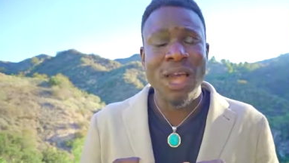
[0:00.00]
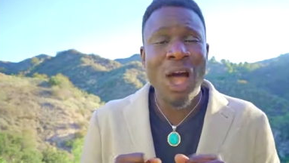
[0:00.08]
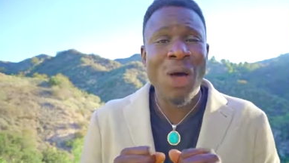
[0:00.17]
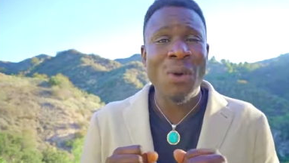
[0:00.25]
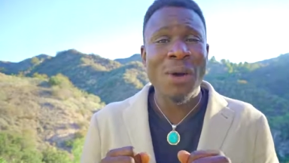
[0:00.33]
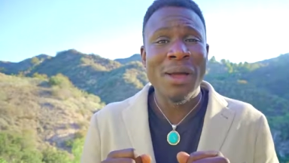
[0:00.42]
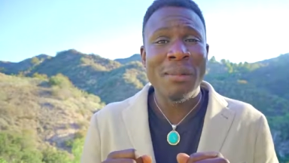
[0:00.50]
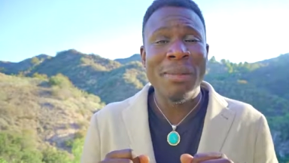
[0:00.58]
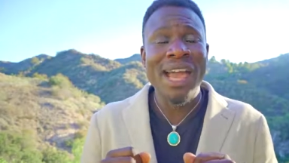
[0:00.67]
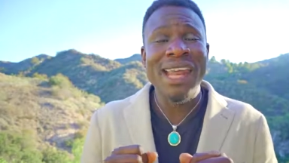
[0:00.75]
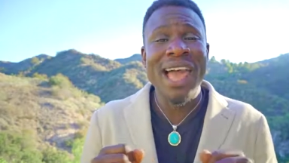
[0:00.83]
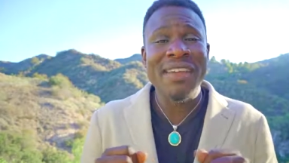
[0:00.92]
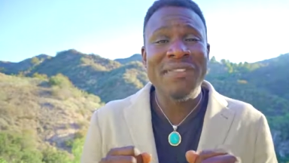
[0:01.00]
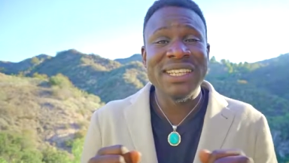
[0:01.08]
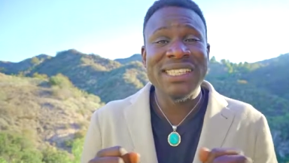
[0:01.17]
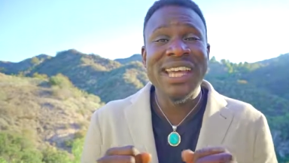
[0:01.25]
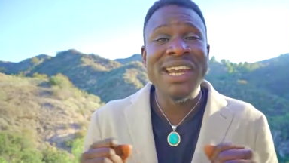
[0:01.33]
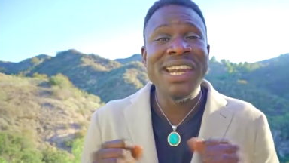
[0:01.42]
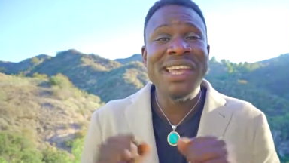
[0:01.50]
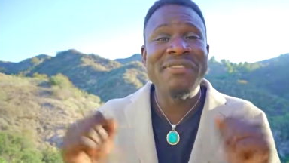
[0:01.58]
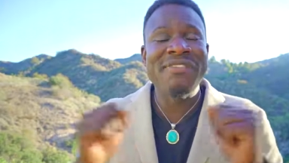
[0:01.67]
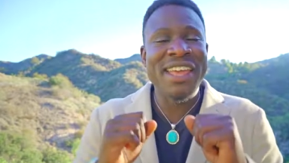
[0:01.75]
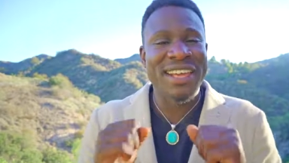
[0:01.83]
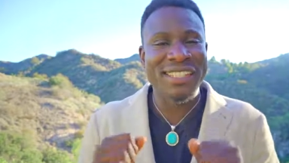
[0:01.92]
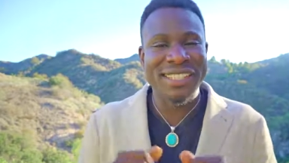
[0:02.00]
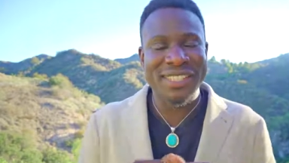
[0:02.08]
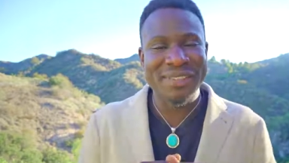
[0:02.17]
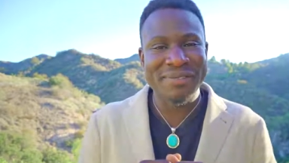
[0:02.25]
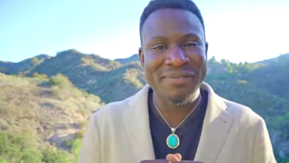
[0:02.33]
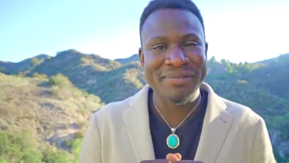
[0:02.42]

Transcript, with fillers: Oh, my life is suddenly fixed.